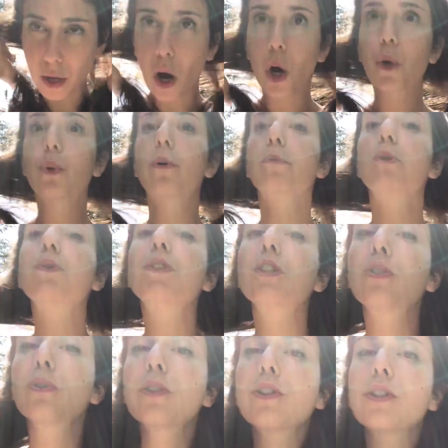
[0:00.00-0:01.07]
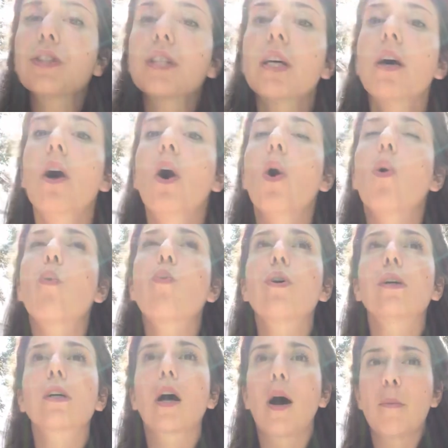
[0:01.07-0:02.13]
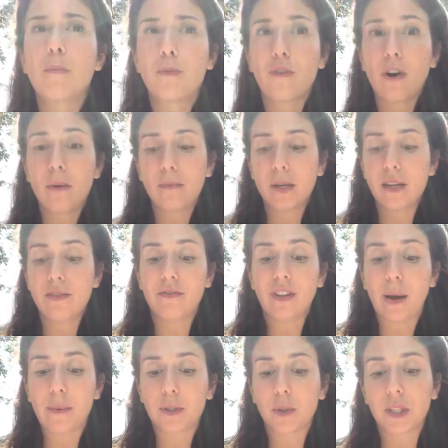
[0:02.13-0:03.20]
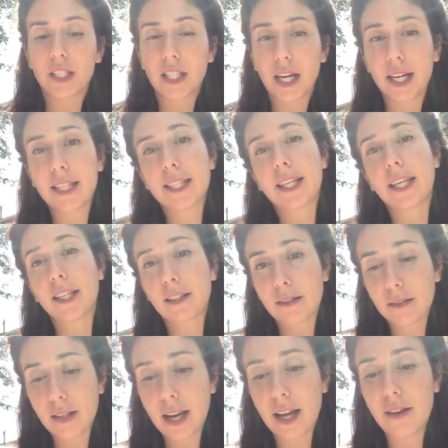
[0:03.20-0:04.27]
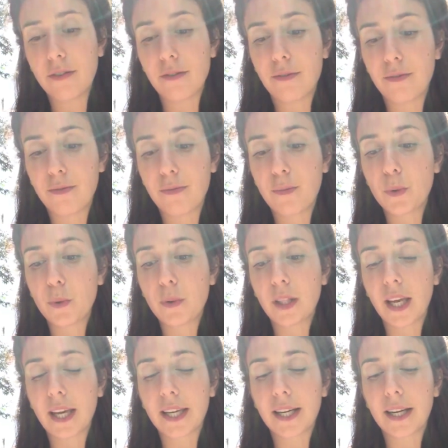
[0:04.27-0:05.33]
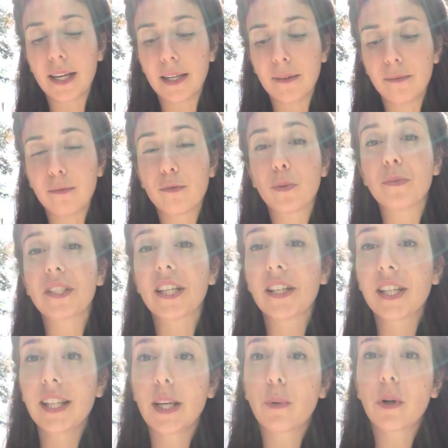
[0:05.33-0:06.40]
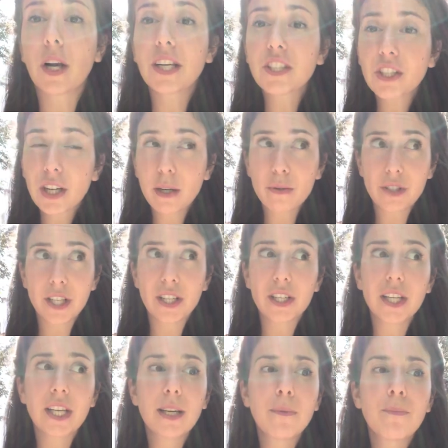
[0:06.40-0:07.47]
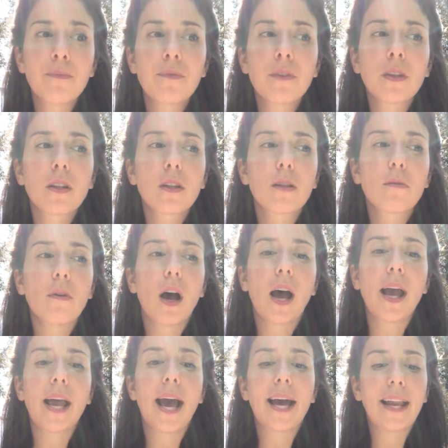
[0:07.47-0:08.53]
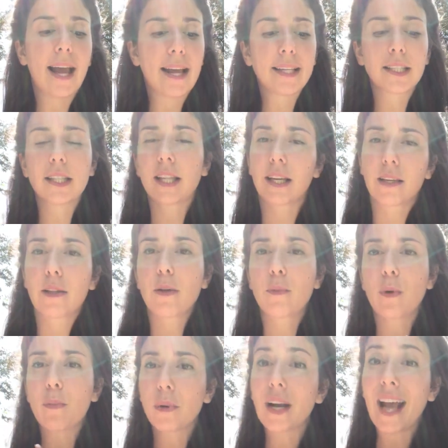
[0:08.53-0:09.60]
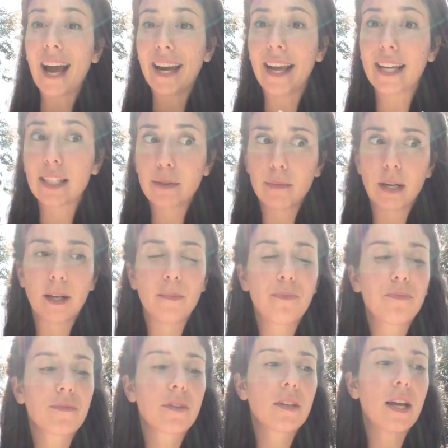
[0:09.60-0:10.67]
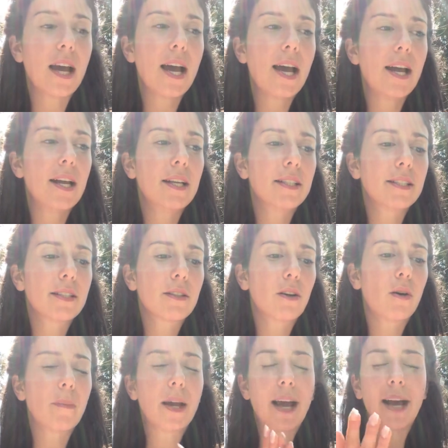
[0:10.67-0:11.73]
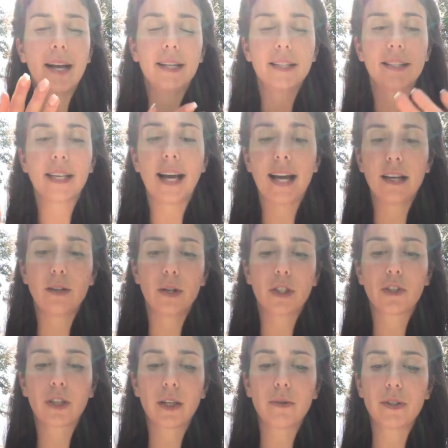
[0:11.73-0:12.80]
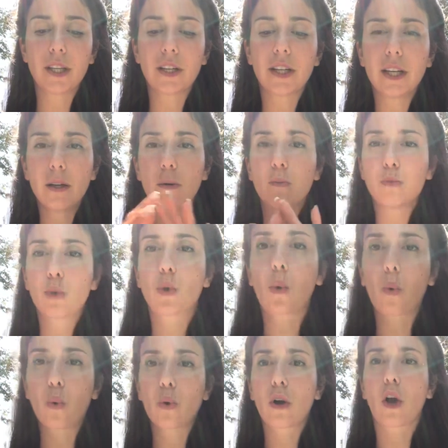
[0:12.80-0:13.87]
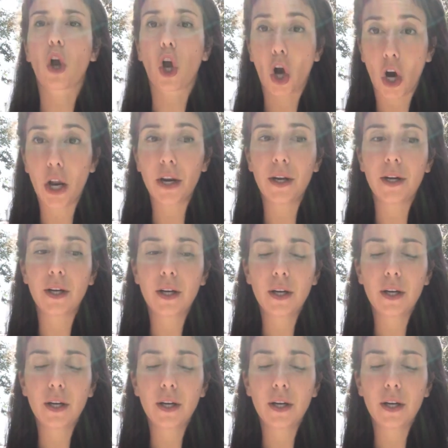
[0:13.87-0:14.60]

autoimmune disorders will come from inflammatory diets, like and food like from dairy. Like when I took out dairy, I had like at one point I had eczema and on my hands, and when I took out dairy, gone.